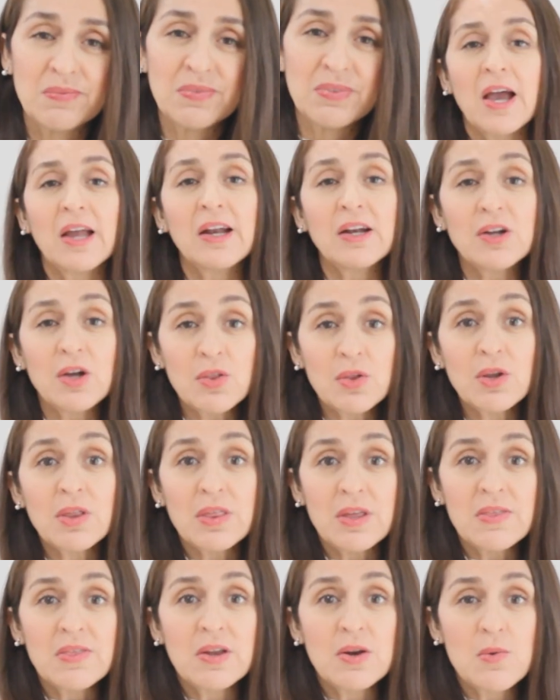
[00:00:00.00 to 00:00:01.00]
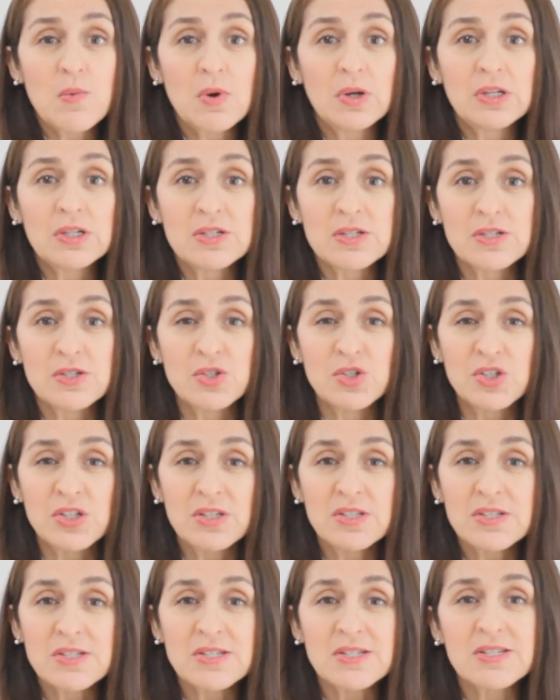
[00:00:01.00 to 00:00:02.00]
And another thing that I wanted to
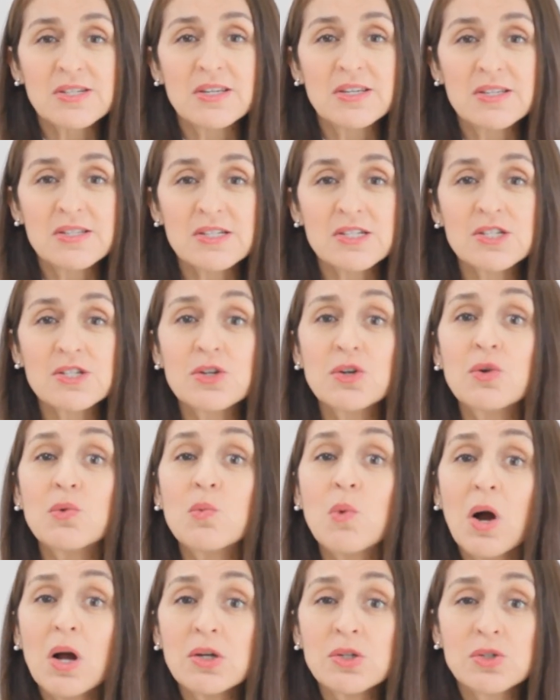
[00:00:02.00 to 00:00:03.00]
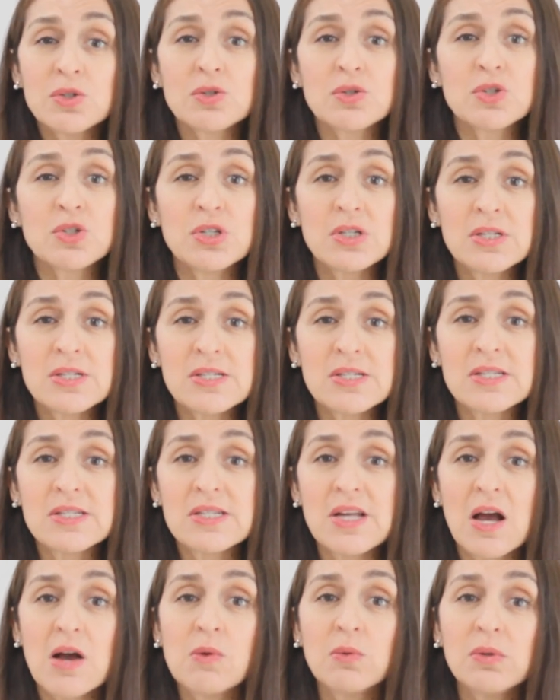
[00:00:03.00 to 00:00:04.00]
suggest is to wash your sheets and
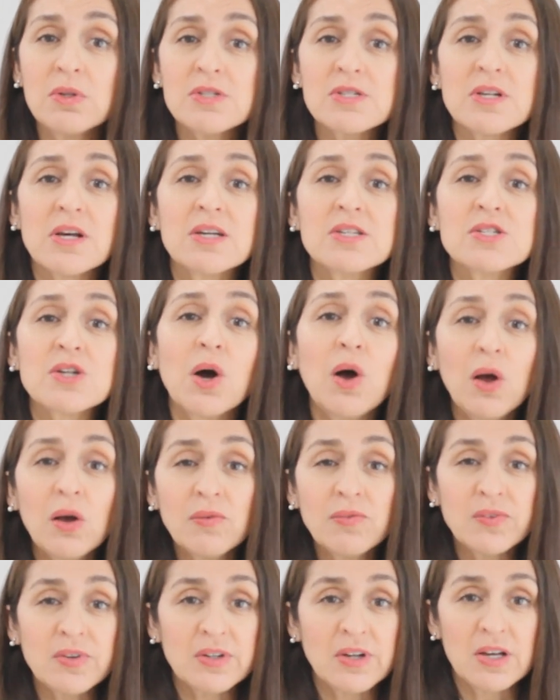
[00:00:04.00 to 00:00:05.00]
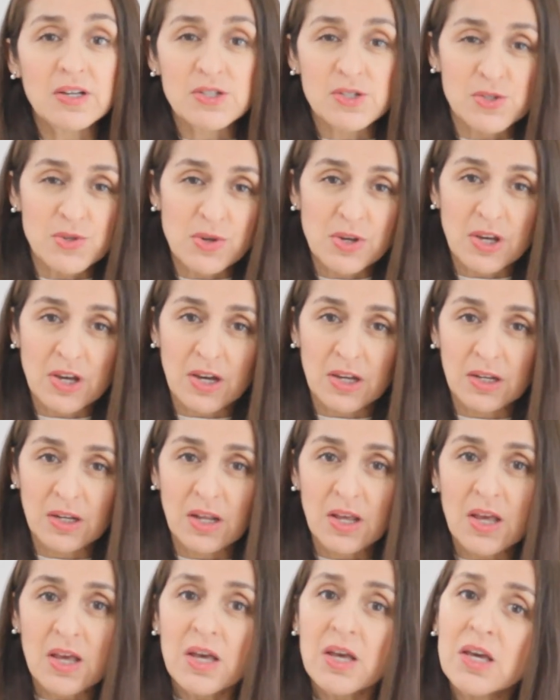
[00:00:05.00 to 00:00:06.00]
towels as often as you can.
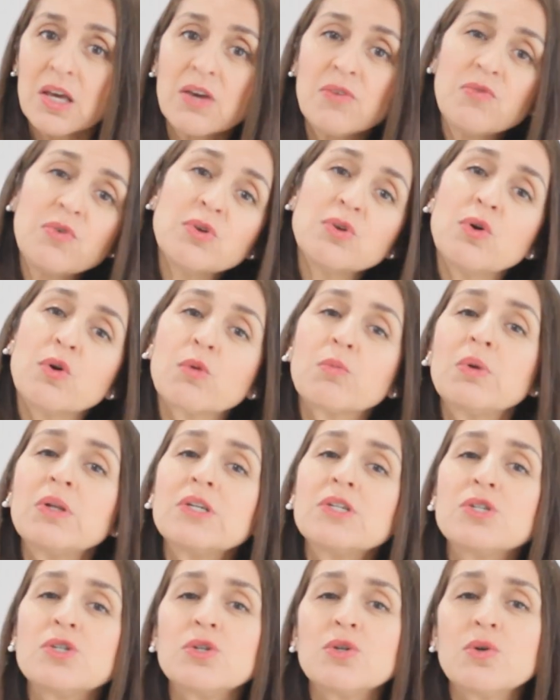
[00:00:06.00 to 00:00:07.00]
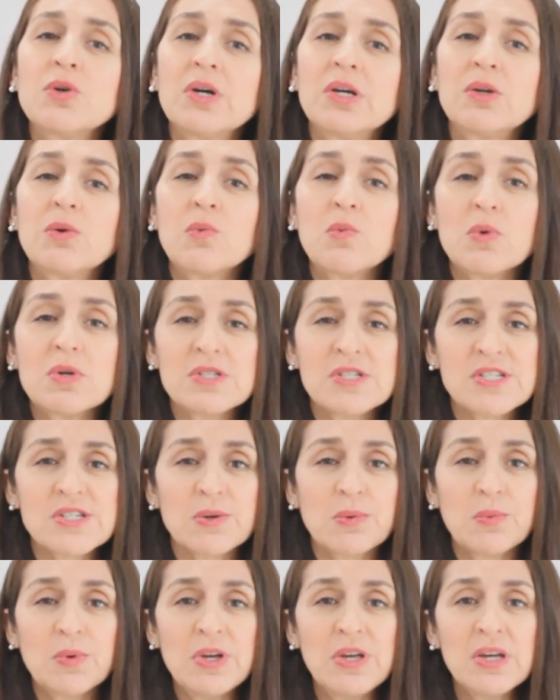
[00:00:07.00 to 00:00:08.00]
If you normally do it once a
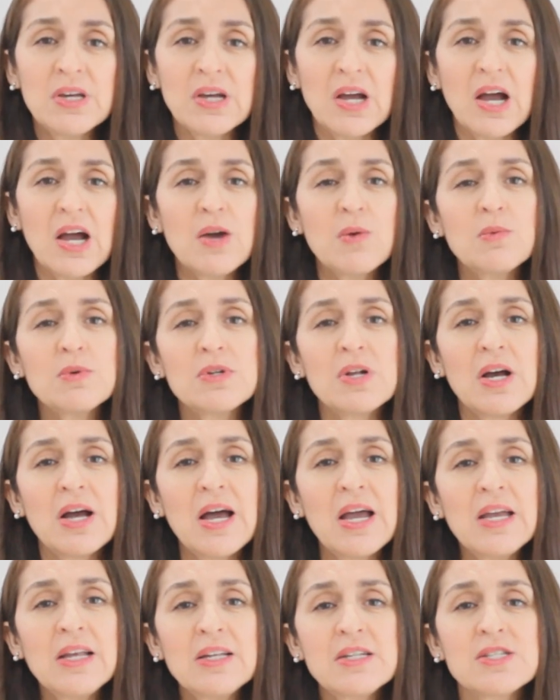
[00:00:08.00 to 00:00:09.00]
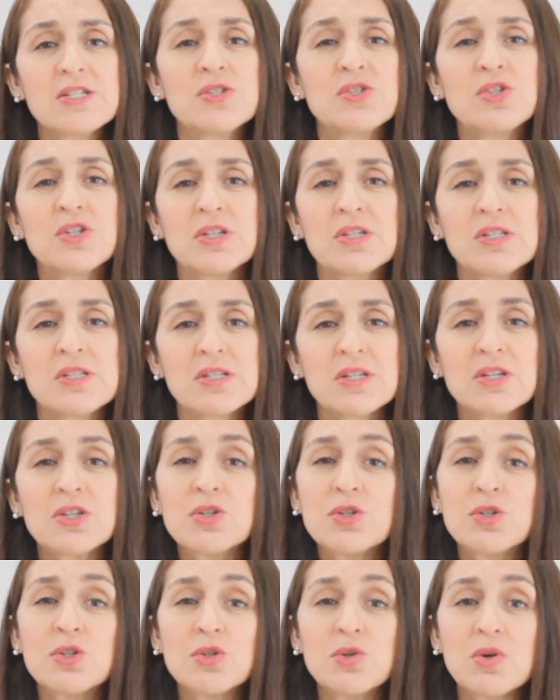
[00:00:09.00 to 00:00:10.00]
week, I would highly suggest that
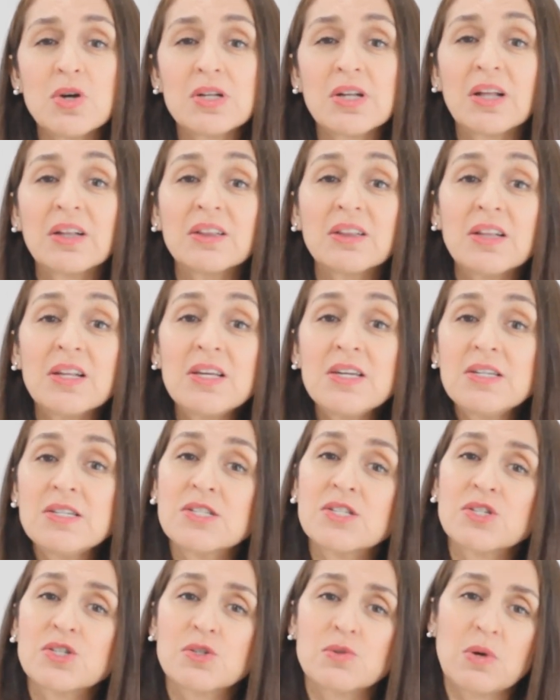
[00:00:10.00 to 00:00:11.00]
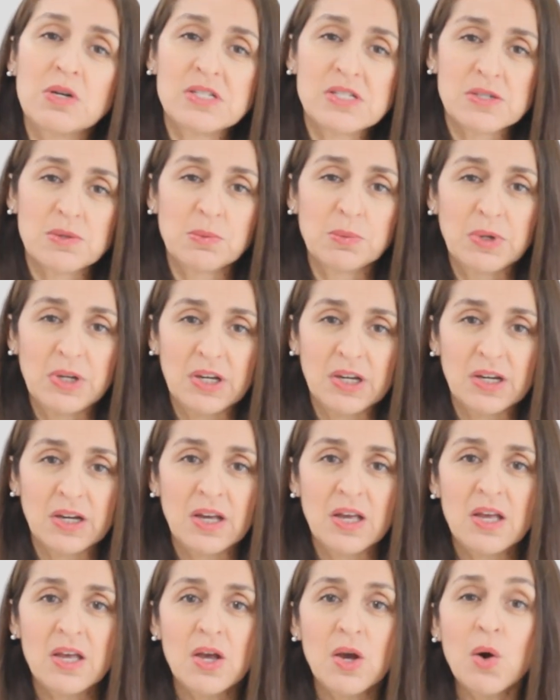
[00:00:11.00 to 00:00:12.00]
you do it at least twice a week,
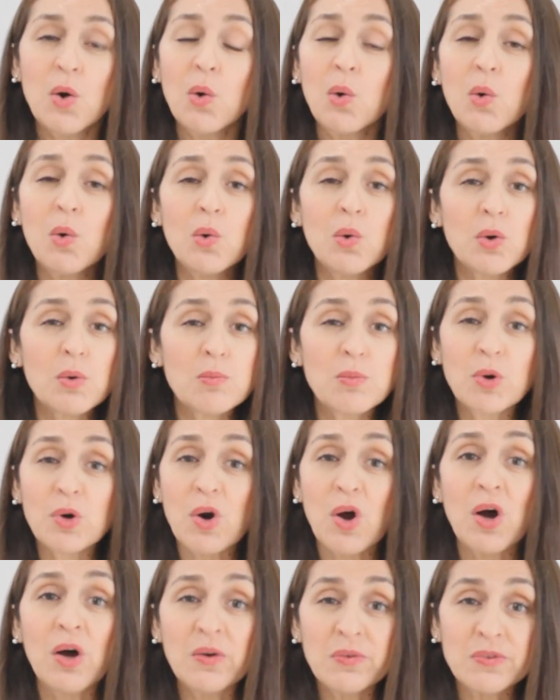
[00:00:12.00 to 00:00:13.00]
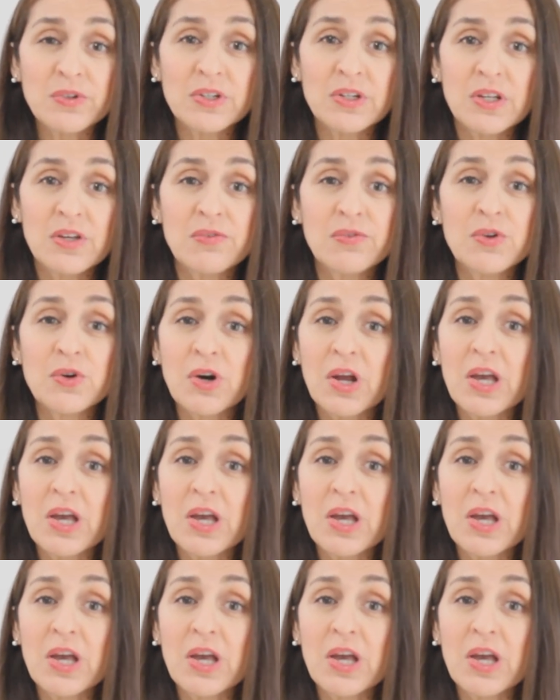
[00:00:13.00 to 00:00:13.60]
or more often if you're